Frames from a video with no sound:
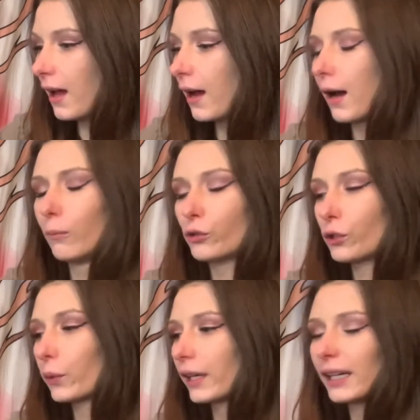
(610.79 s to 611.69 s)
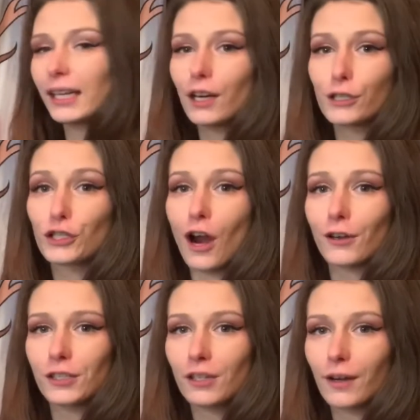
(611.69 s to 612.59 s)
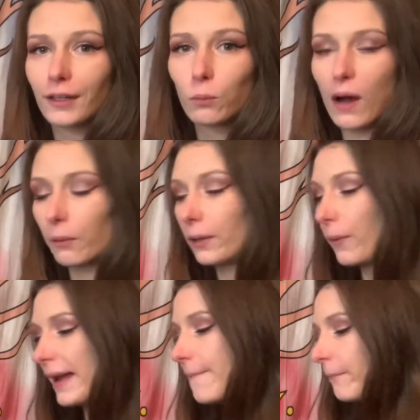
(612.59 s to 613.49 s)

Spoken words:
So we're gonna get our jar started while we wait.